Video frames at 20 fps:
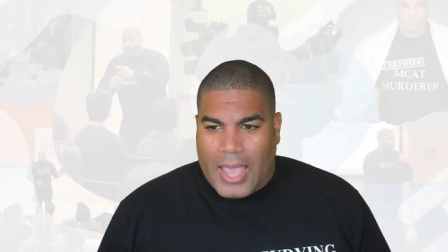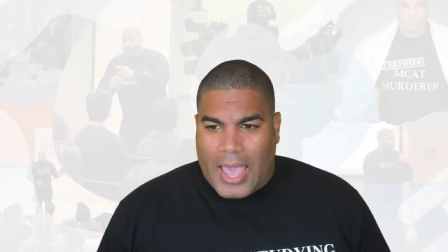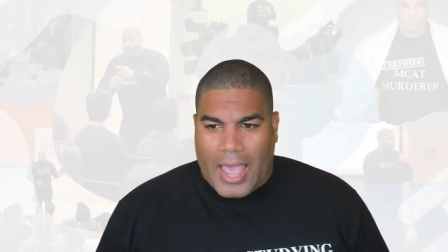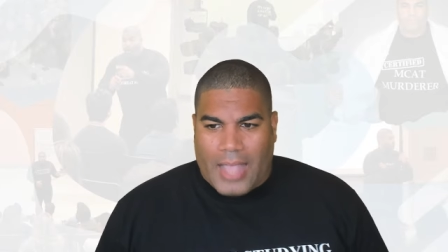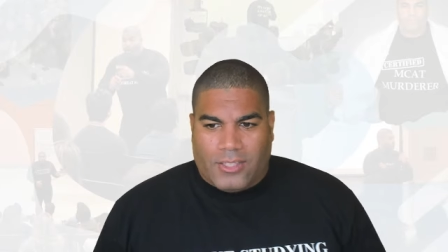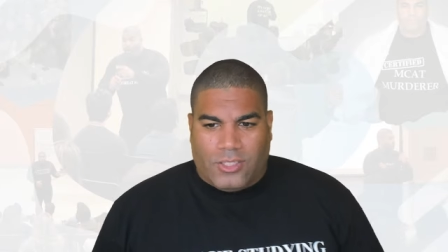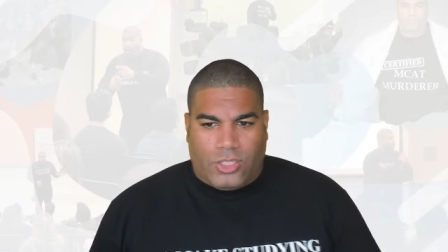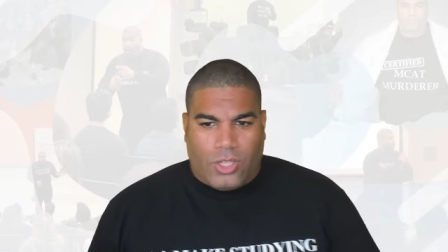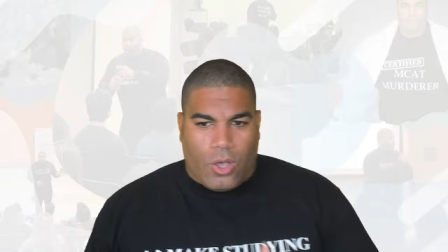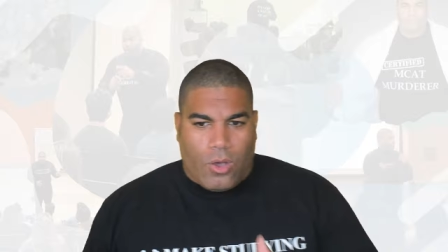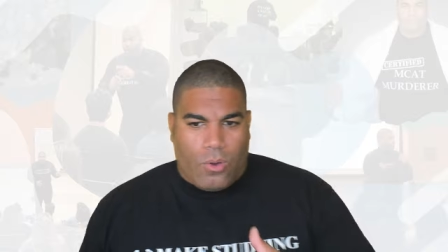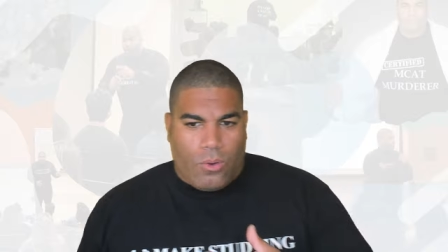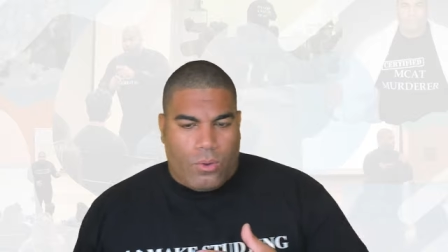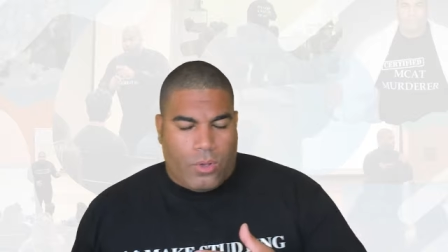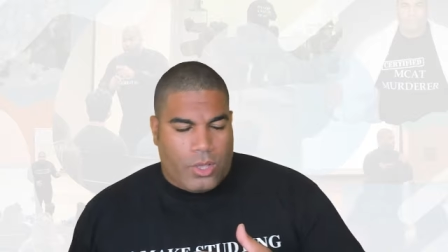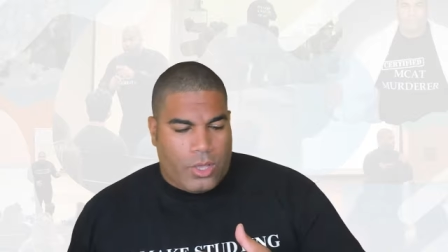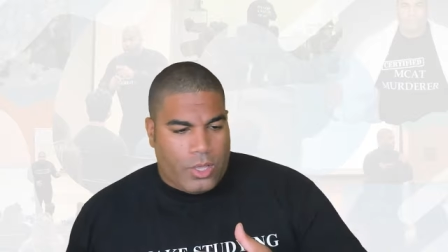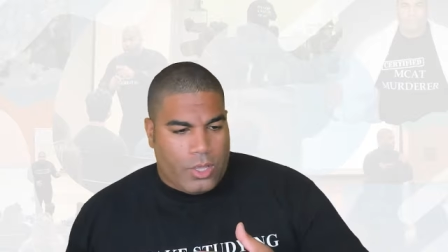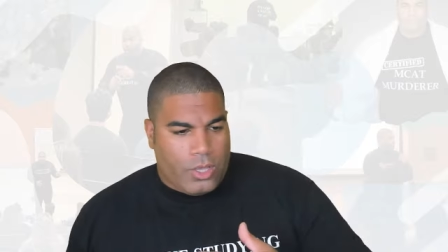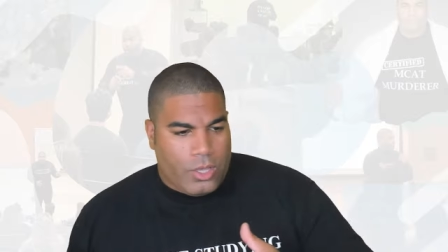And
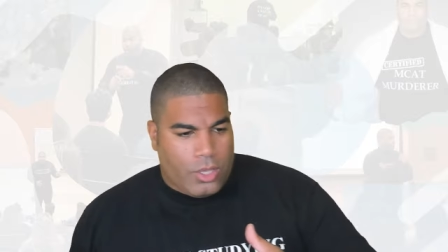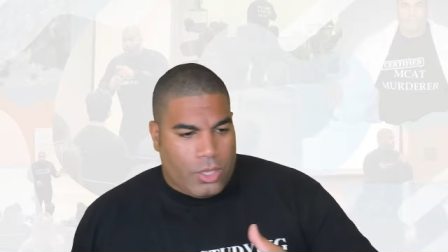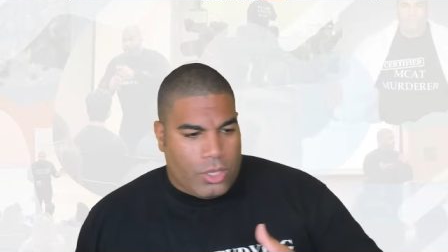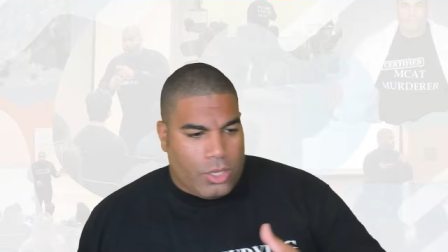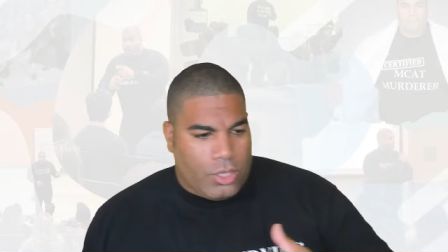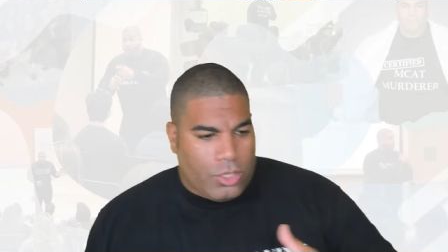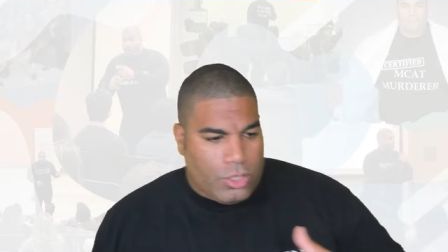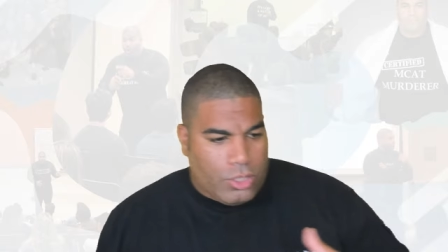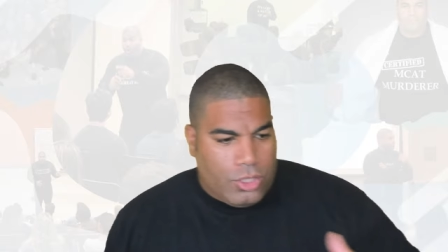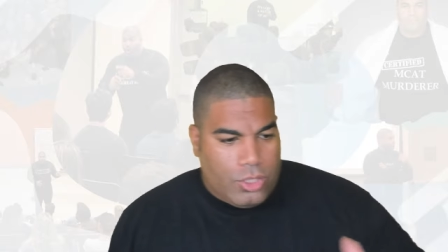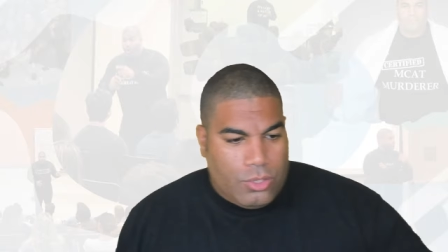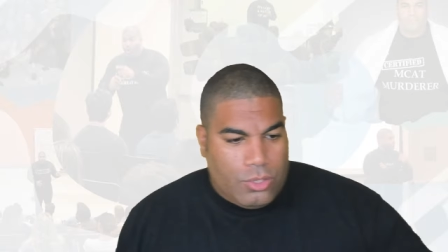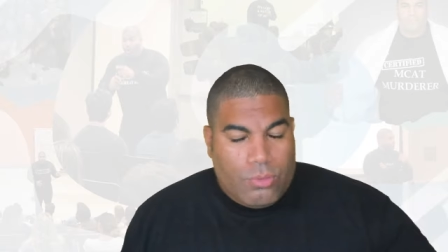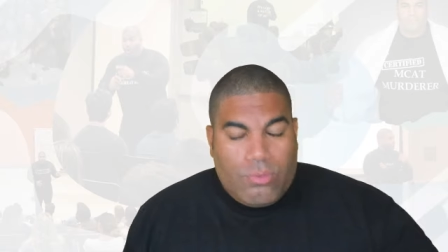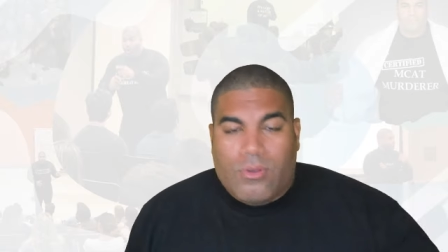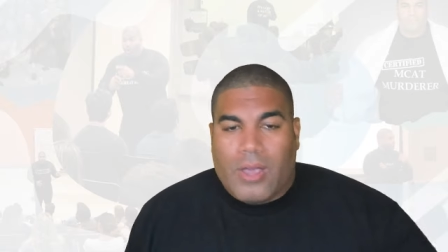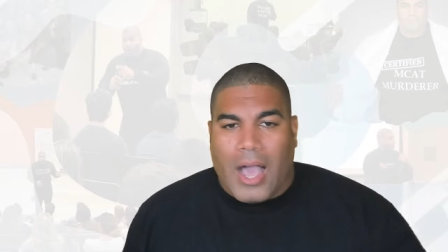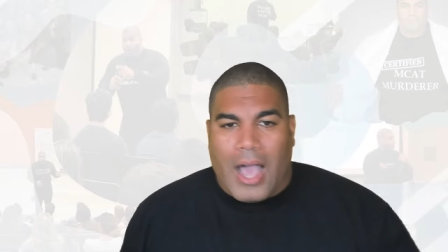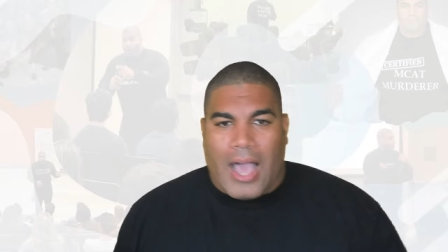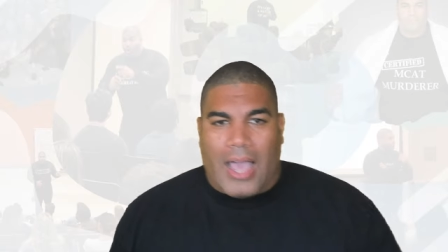so you
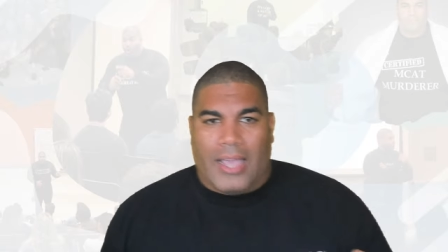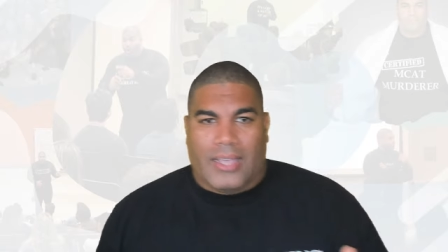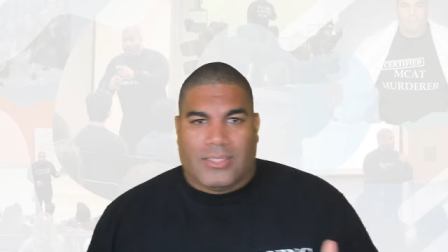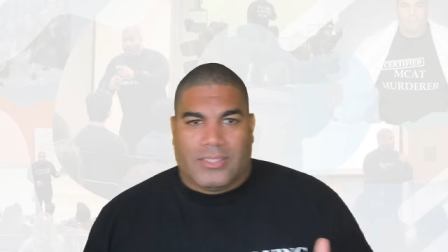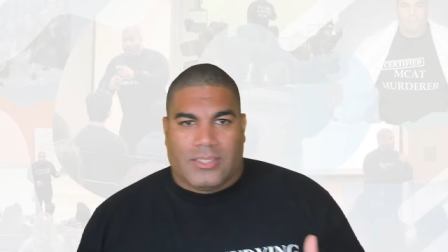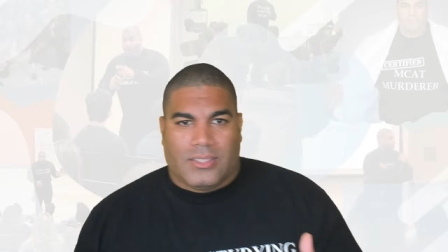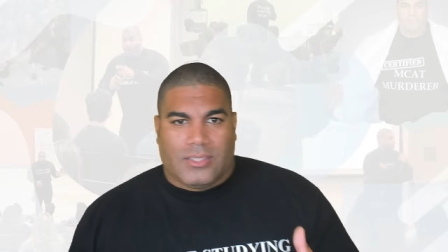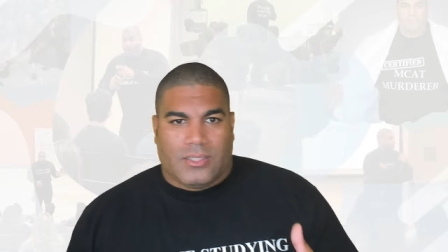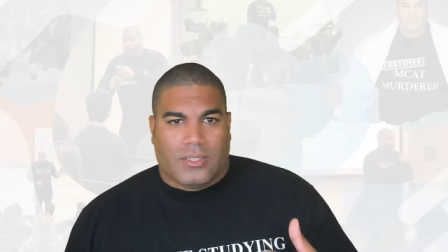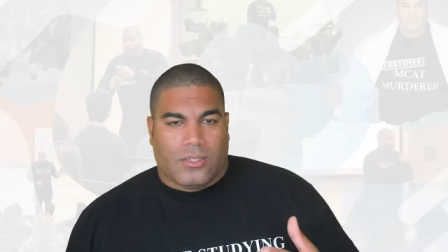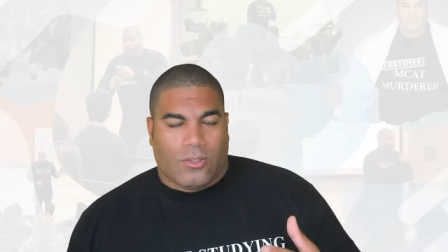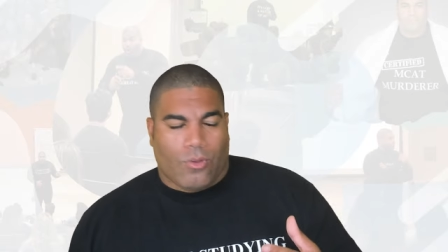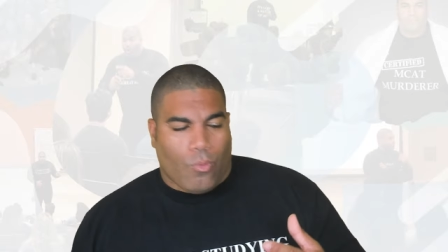guys,